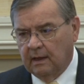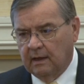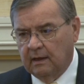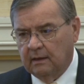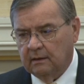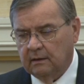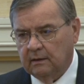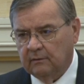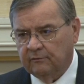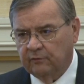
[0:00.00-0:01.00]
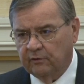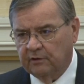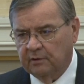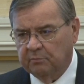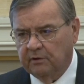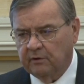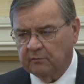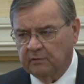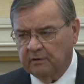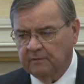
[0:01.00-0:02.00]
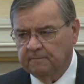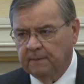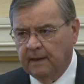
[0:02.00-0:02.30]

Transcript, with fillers: uh, for the department.